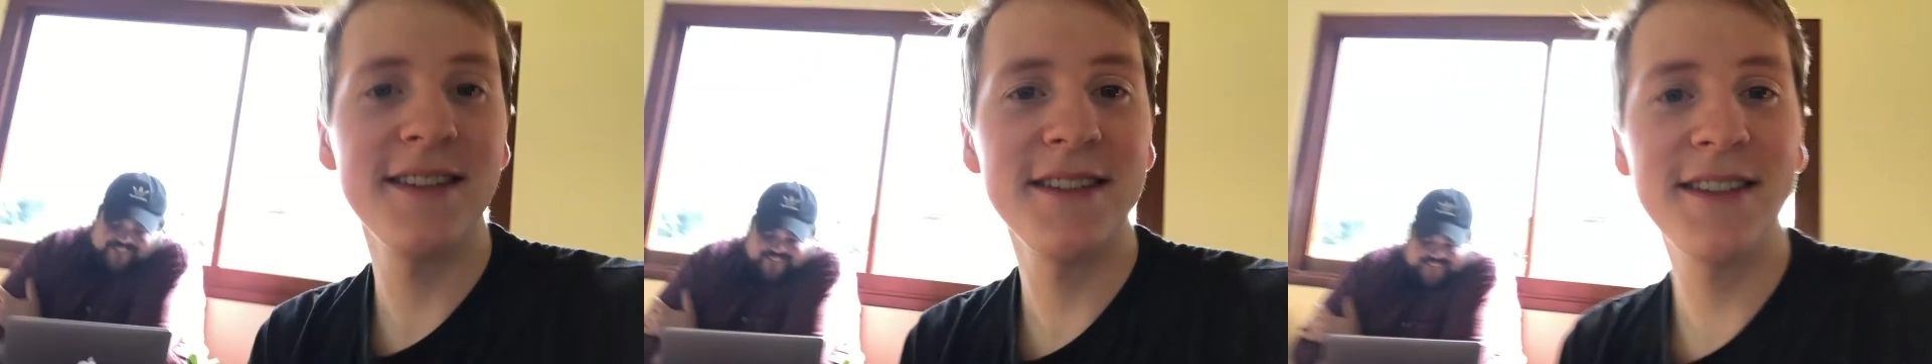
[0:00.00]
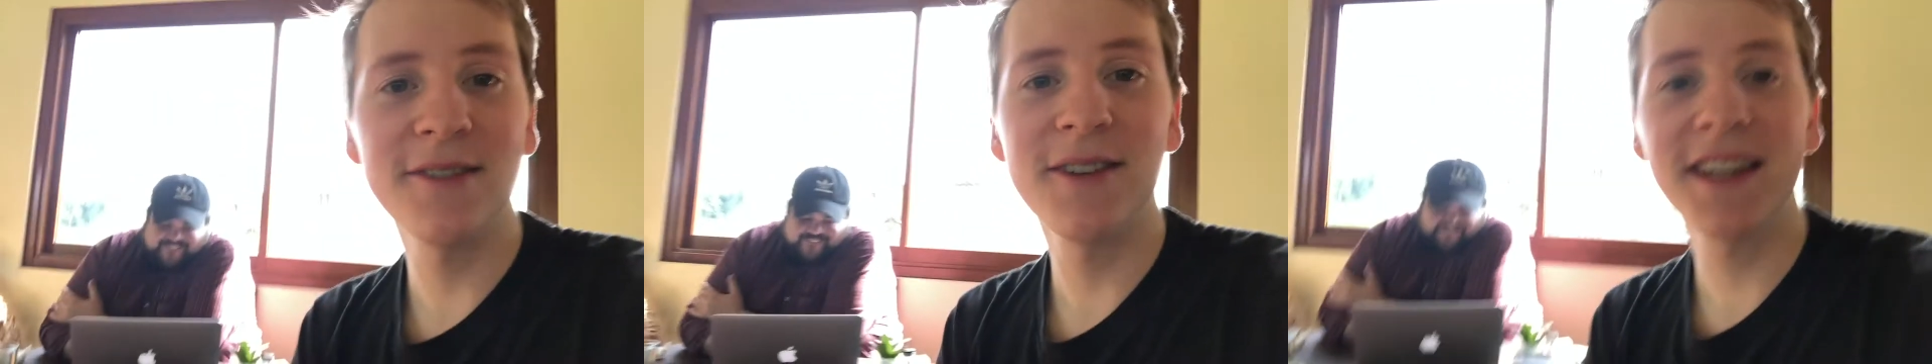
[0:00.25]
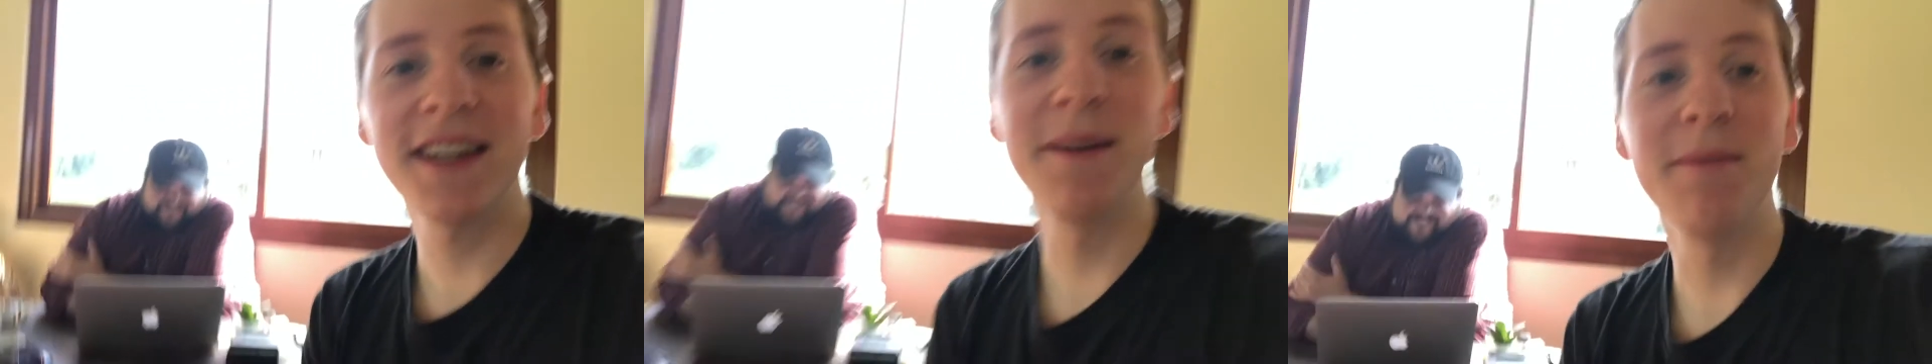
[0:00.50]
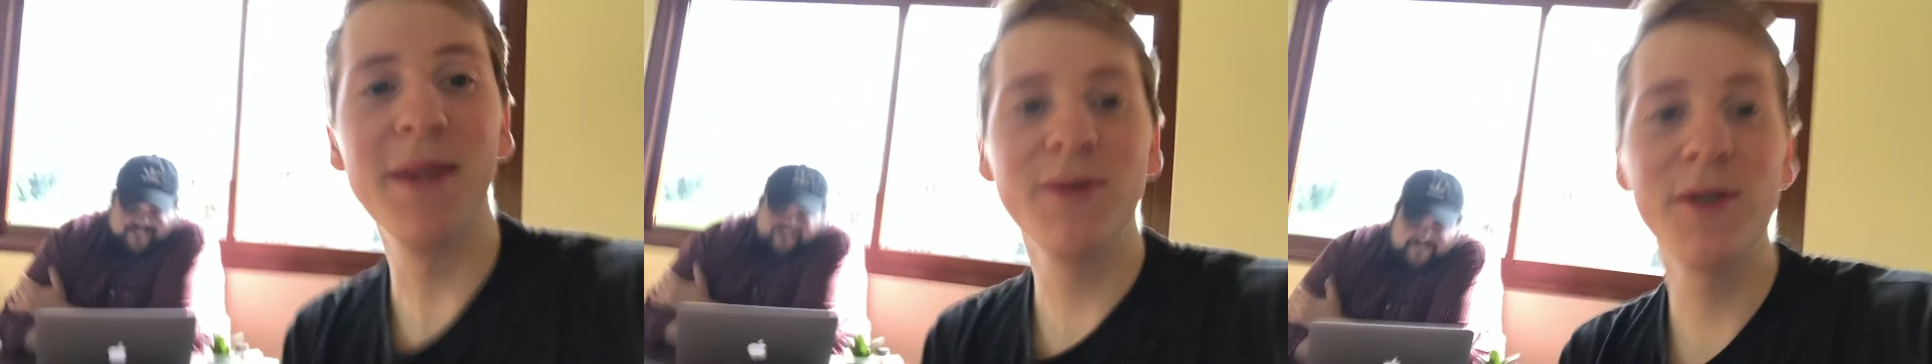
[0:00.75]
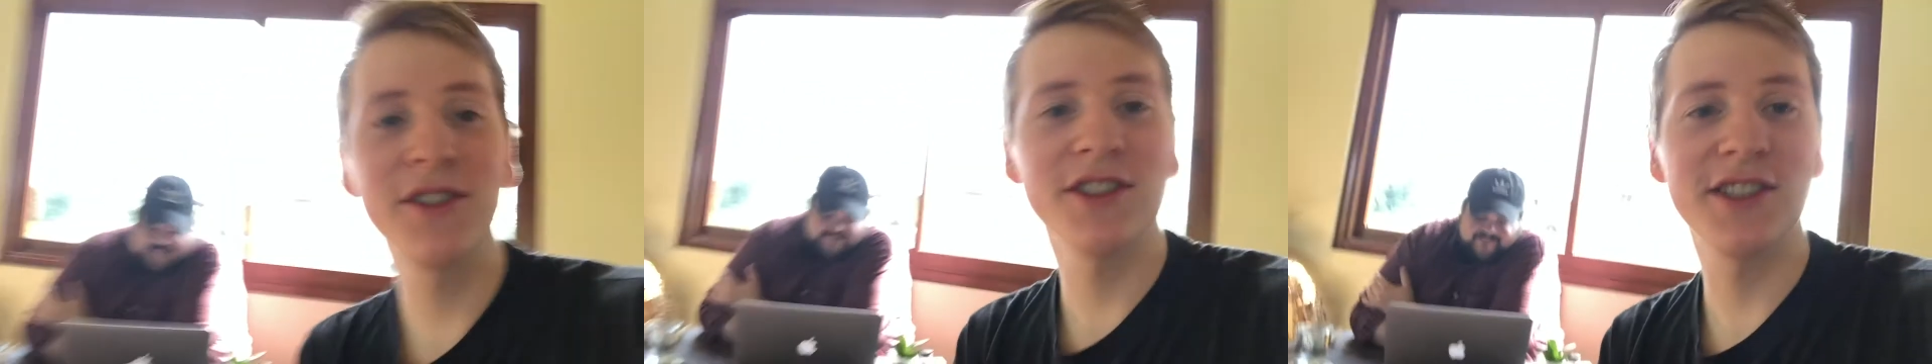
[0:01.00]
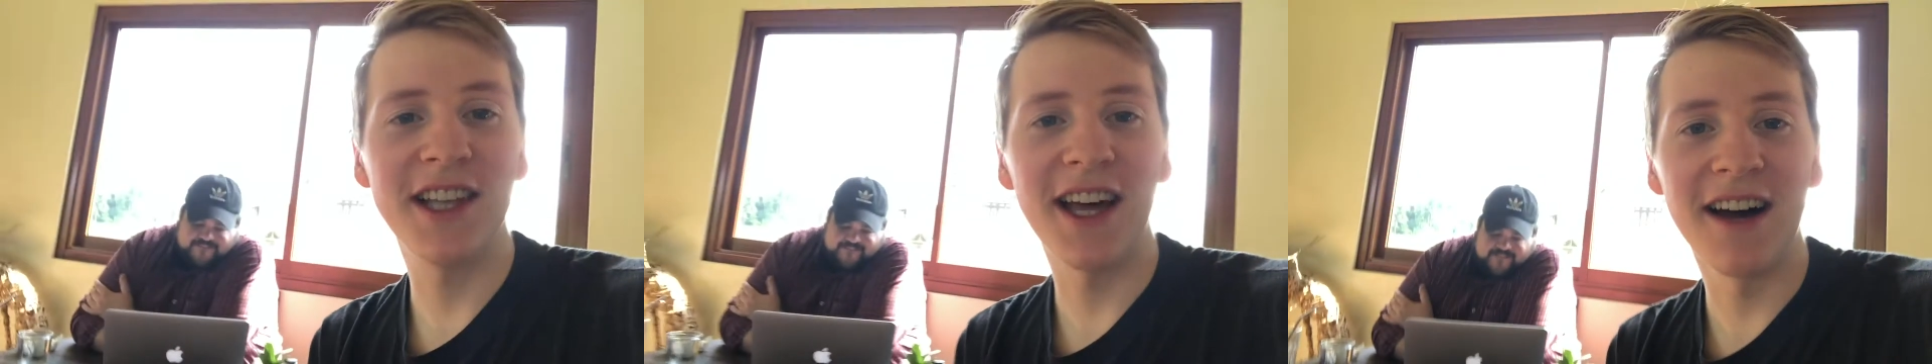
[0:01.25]
So Ricky and me were
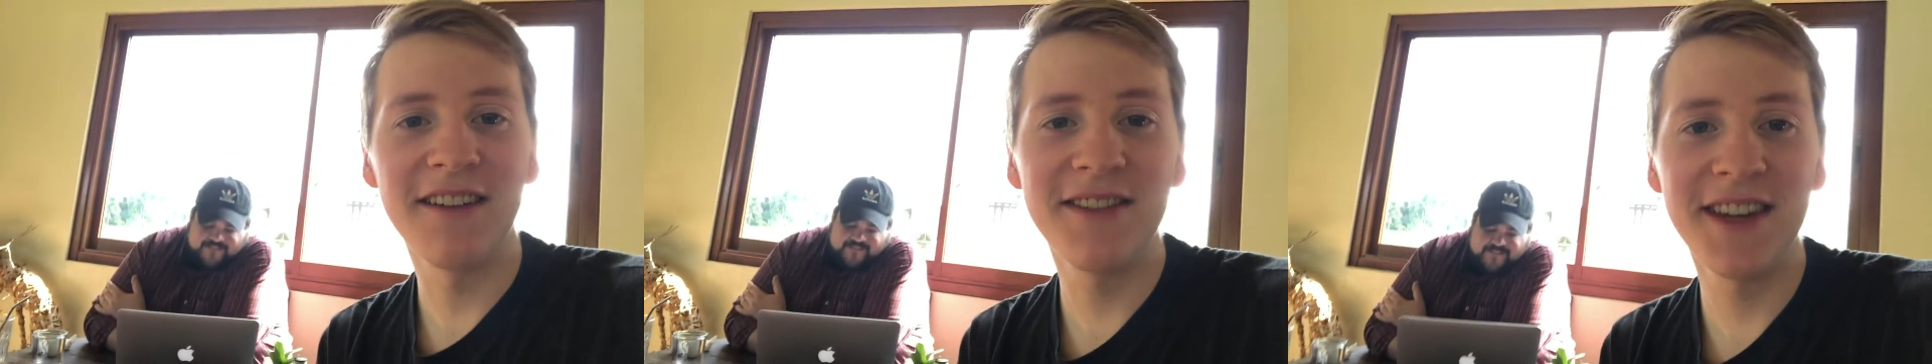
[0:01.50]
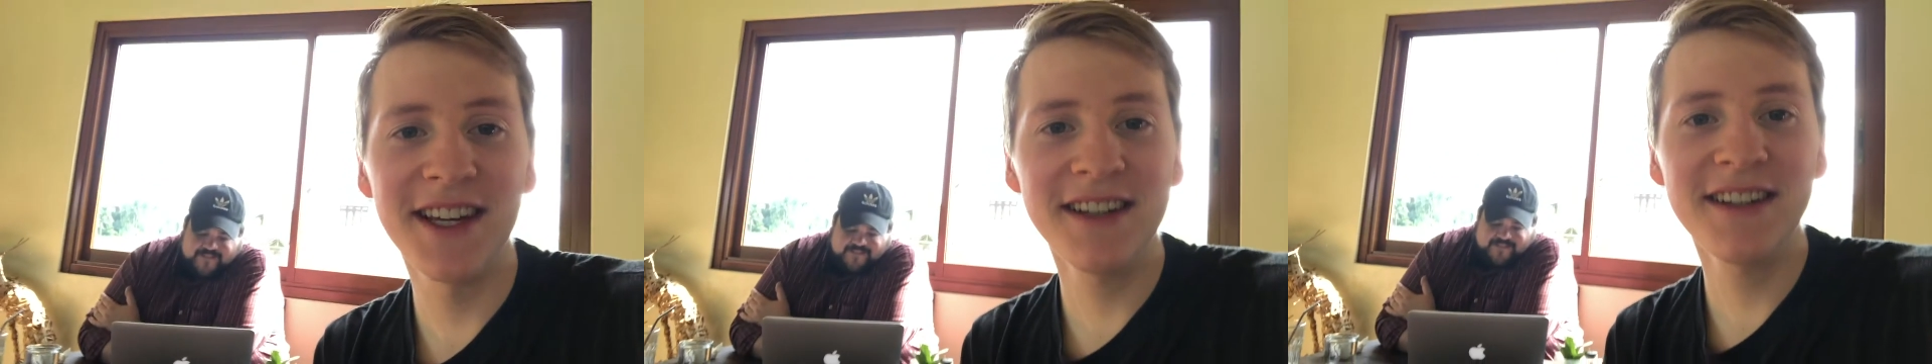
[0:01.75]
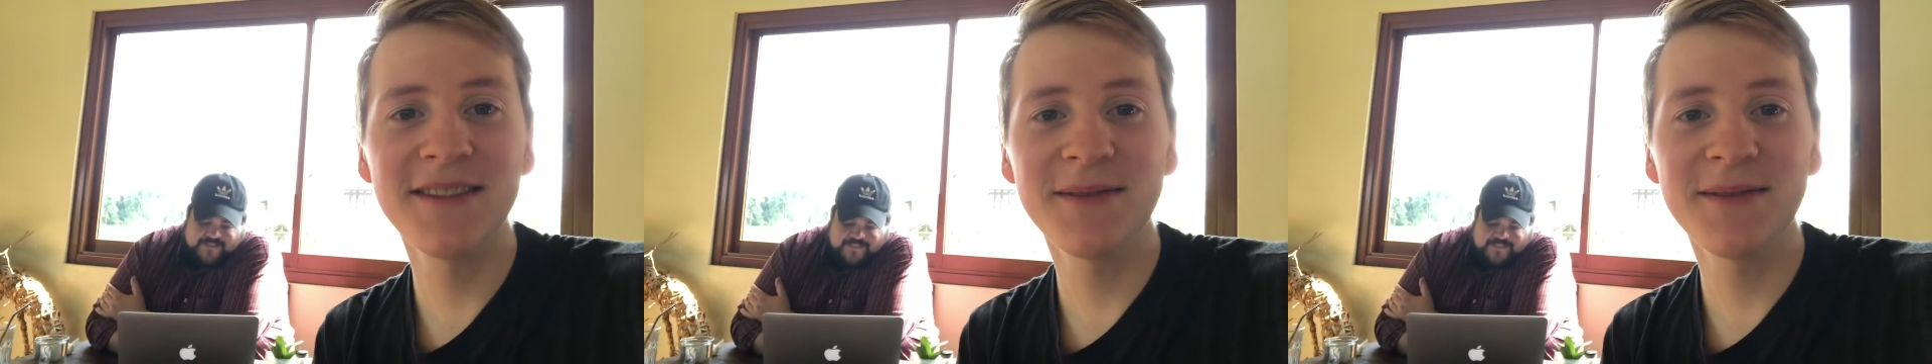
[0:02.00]
just laughing.